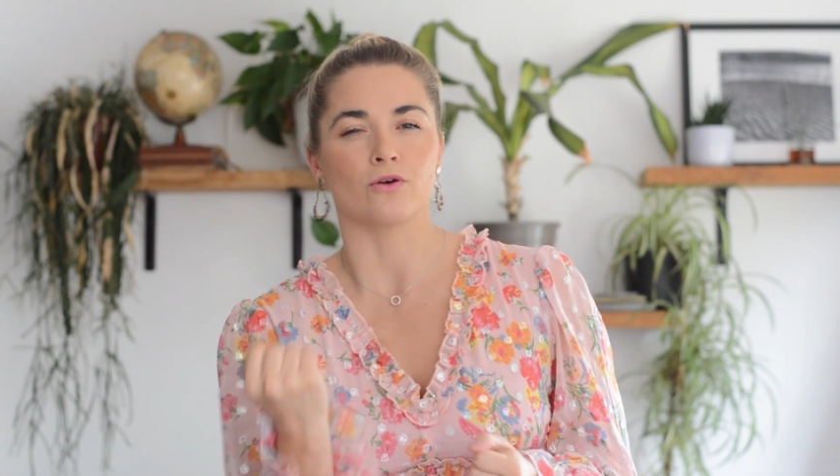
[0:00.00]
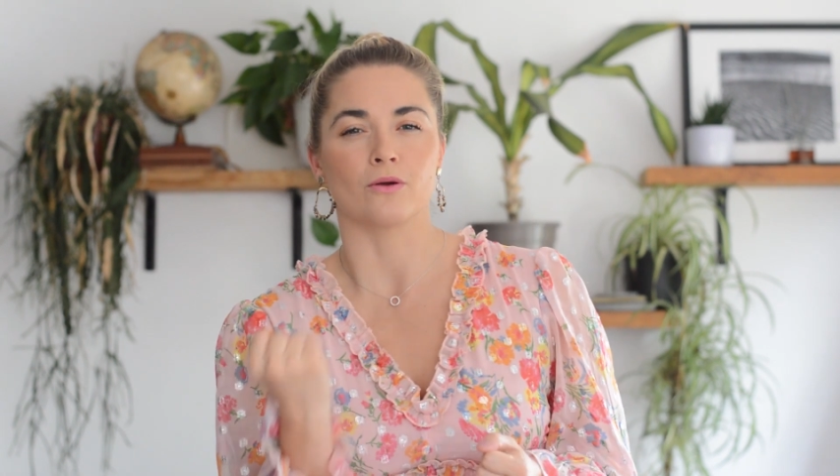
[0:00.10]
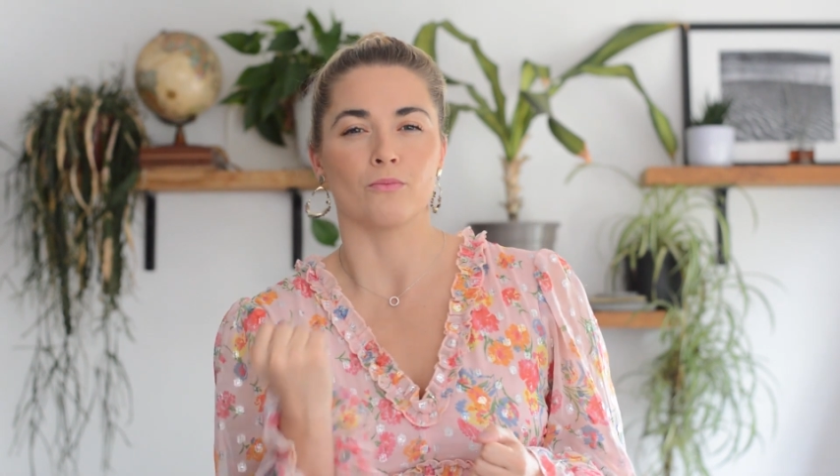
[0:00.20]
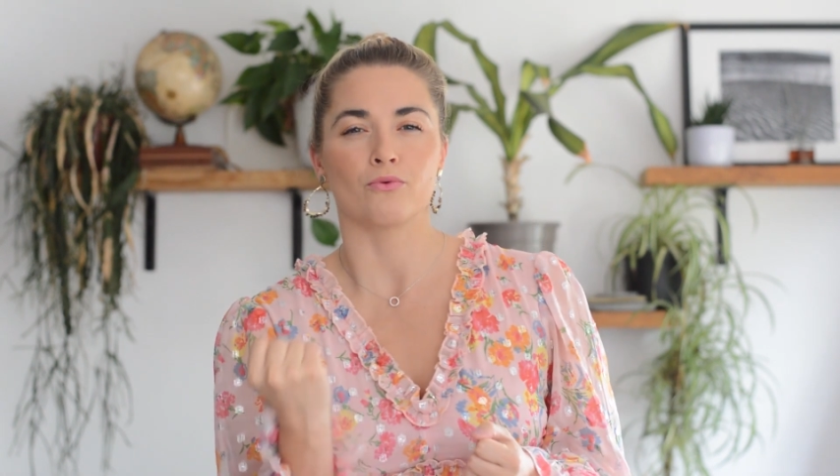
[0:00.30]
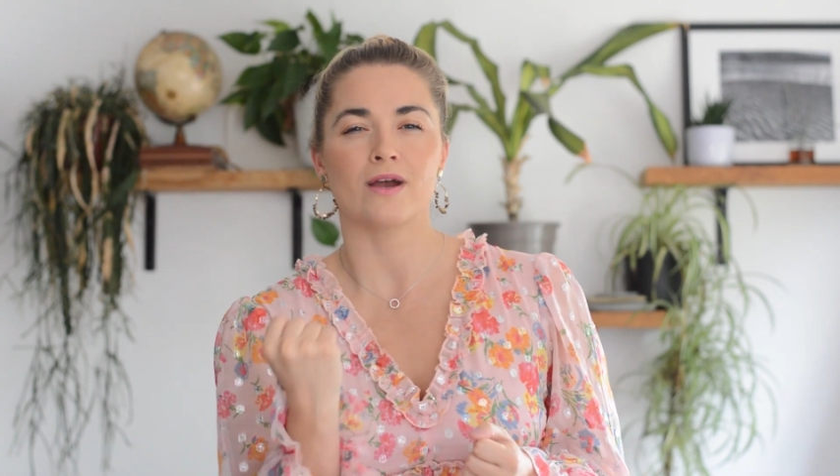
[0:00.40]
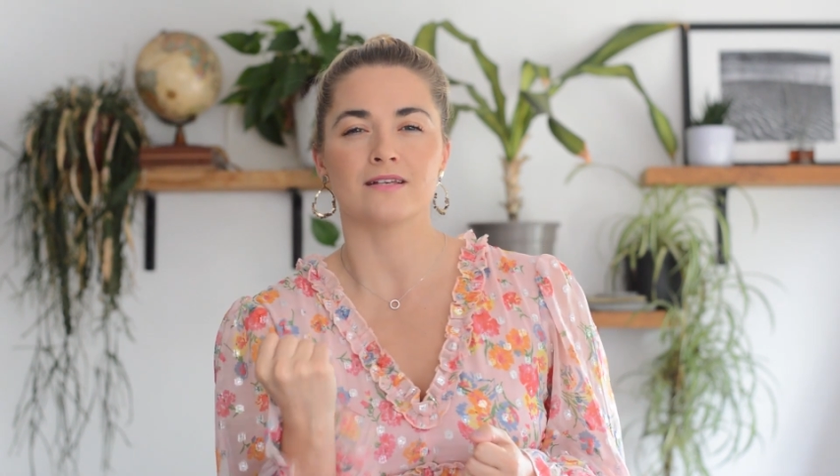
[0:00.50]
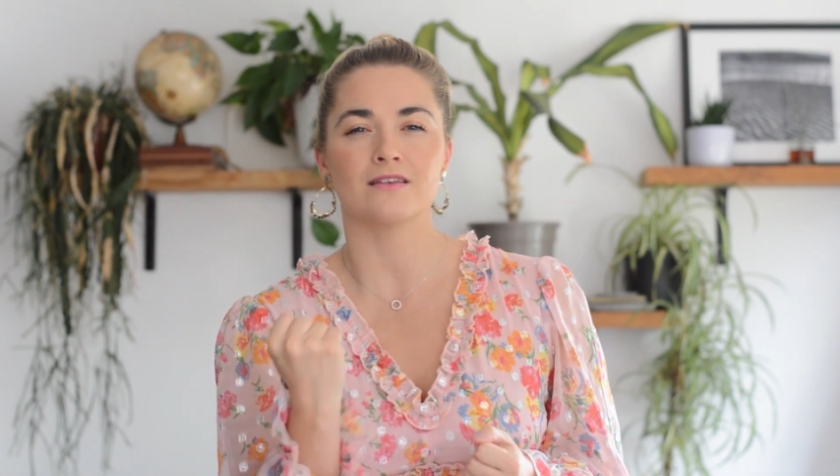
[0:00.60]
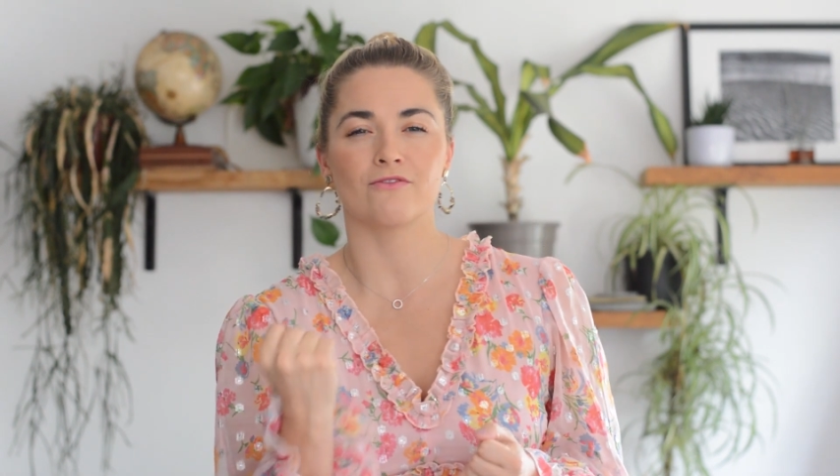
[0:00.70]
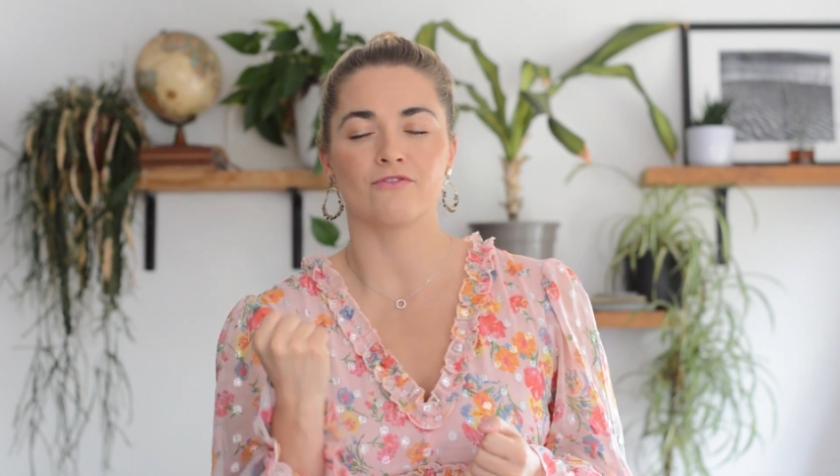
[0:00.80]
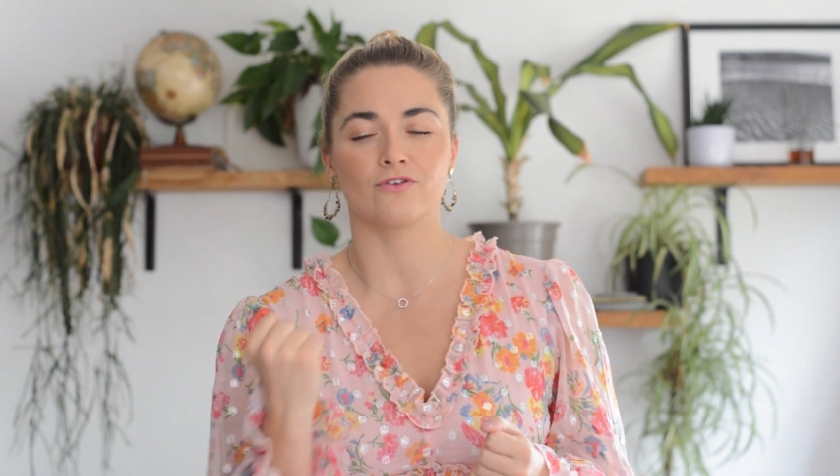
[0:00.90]

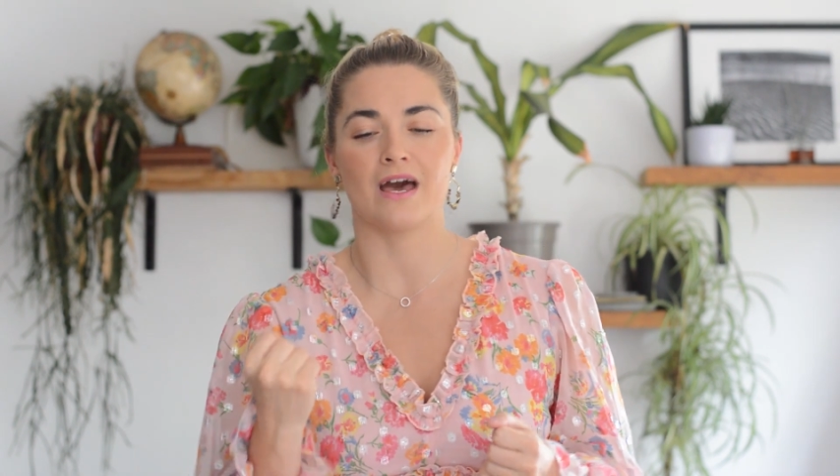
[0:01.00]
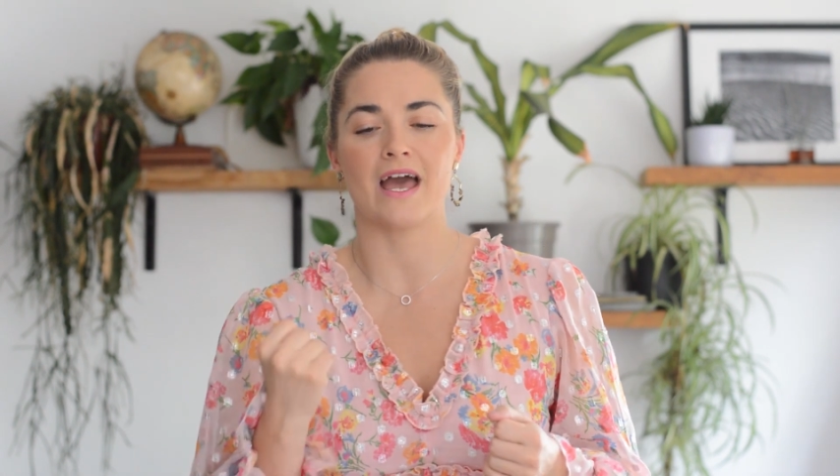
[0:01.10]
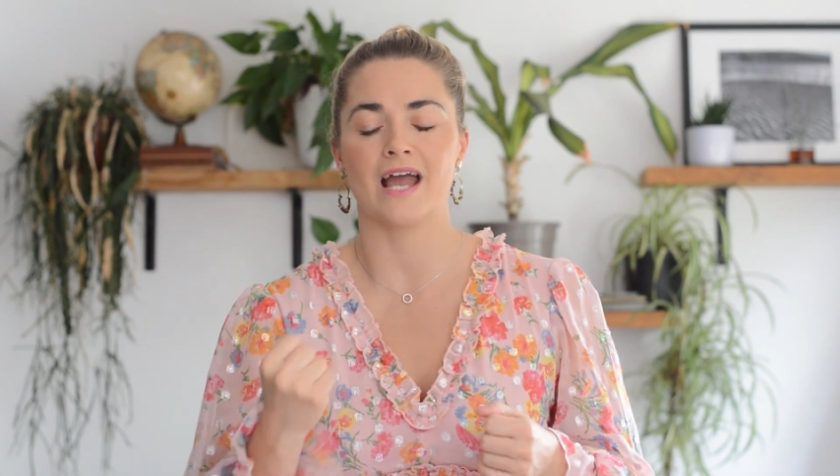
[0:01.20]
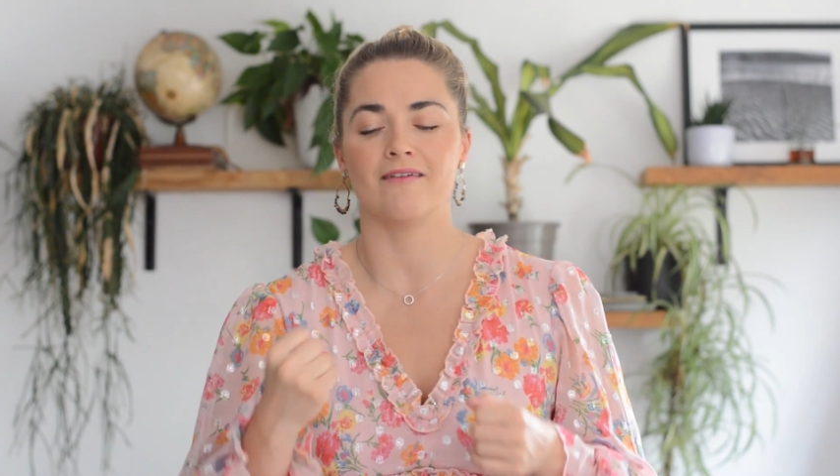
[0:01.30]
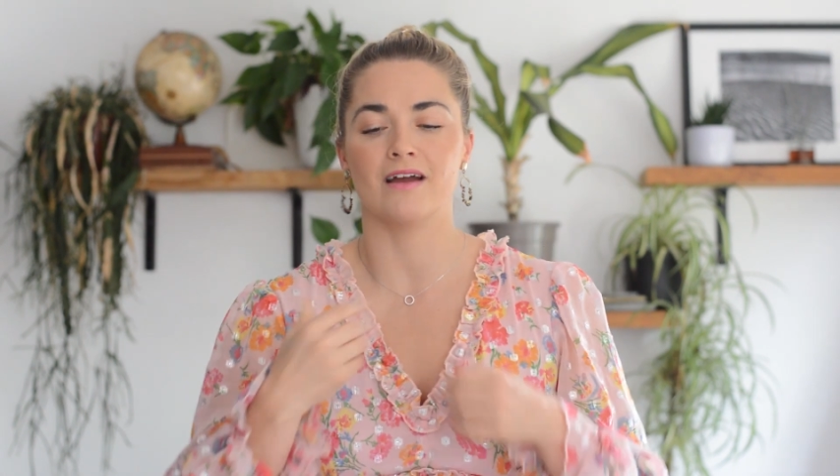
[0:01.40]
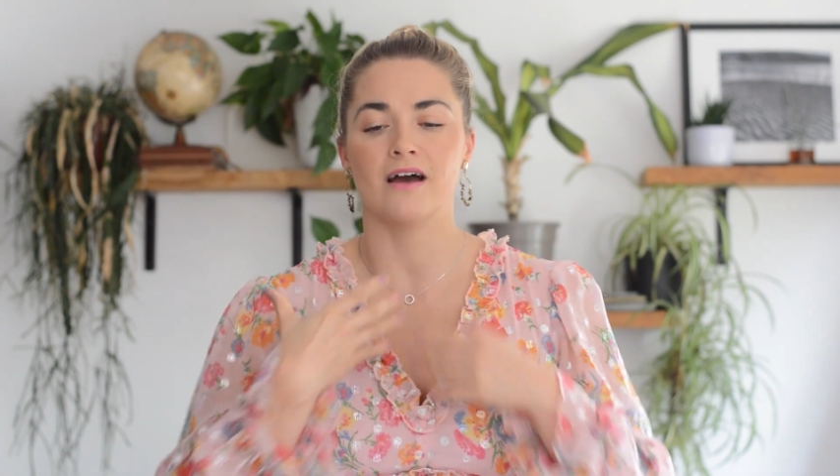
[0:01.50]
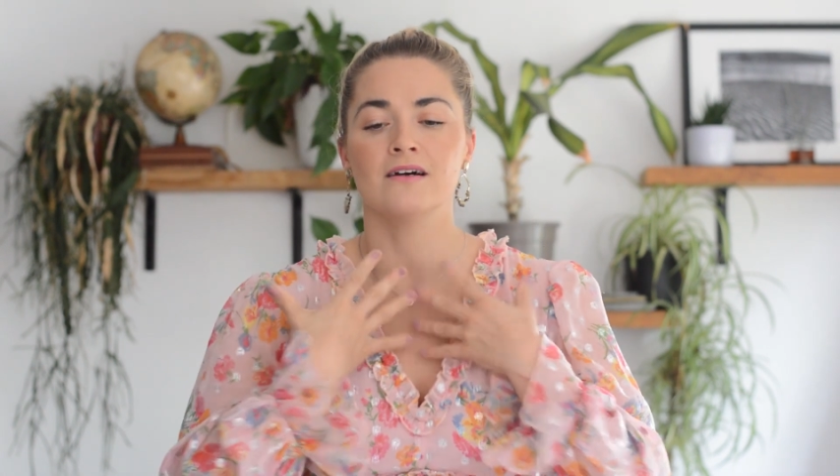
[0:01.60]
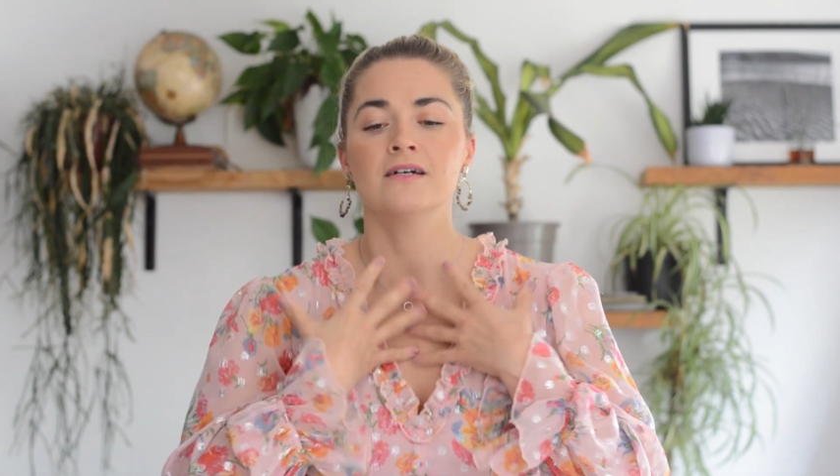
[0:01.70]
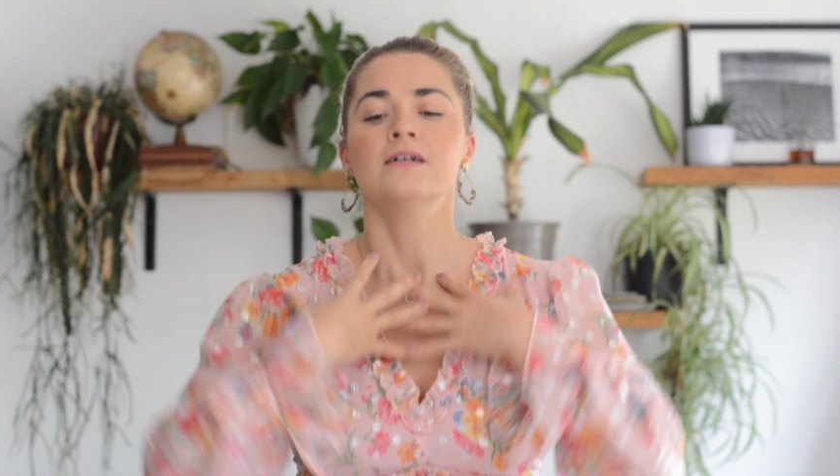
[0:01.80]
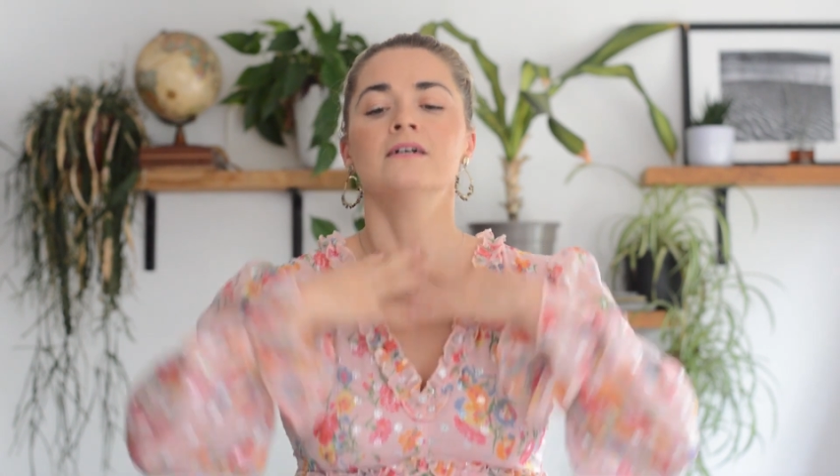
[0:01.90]
compressing through that area.